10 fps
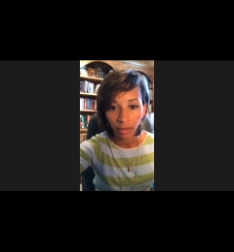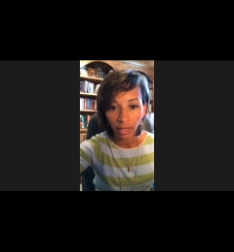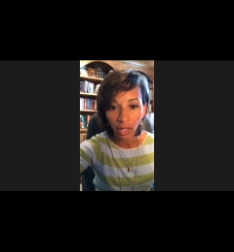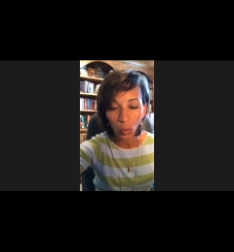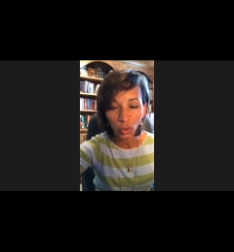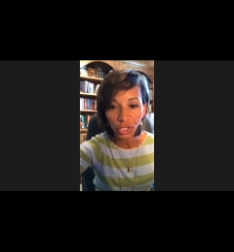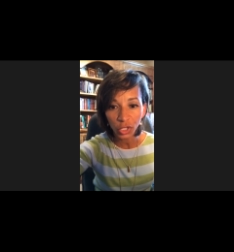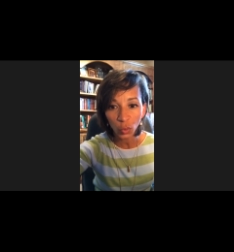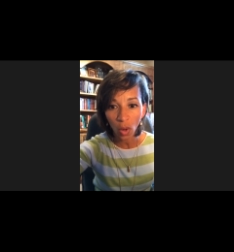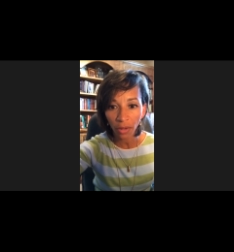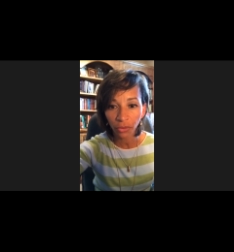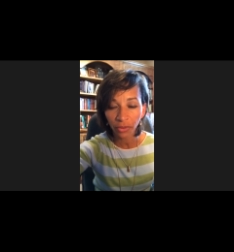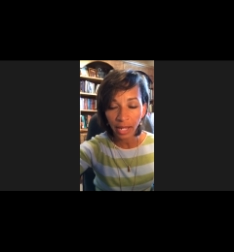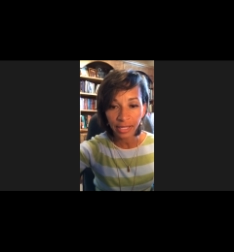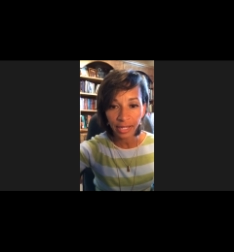And we'll just walk through
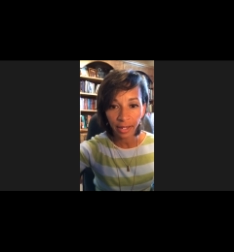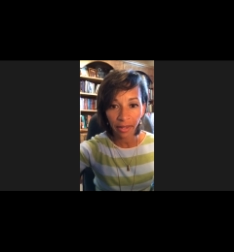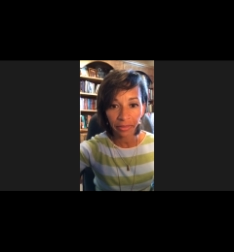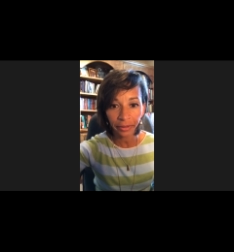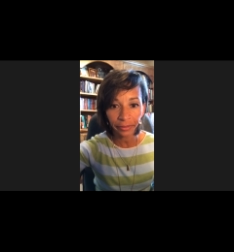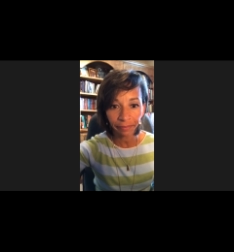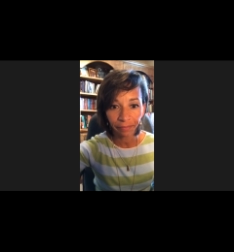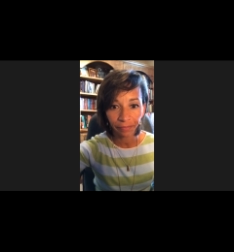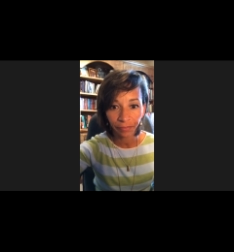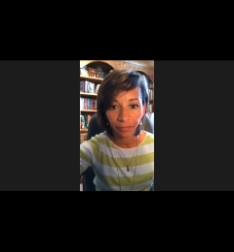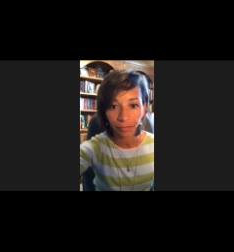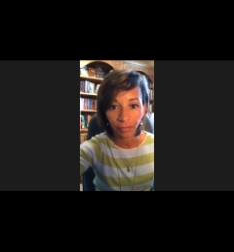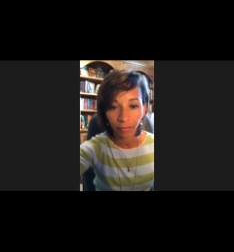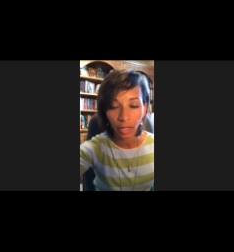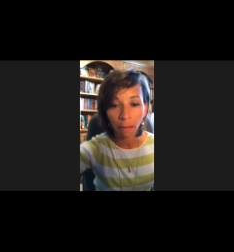that together.
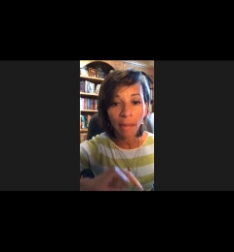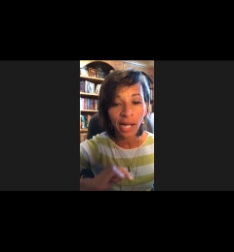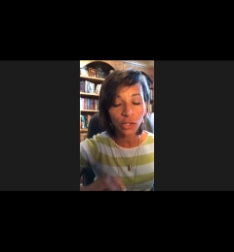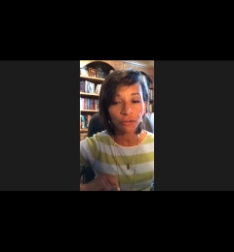Module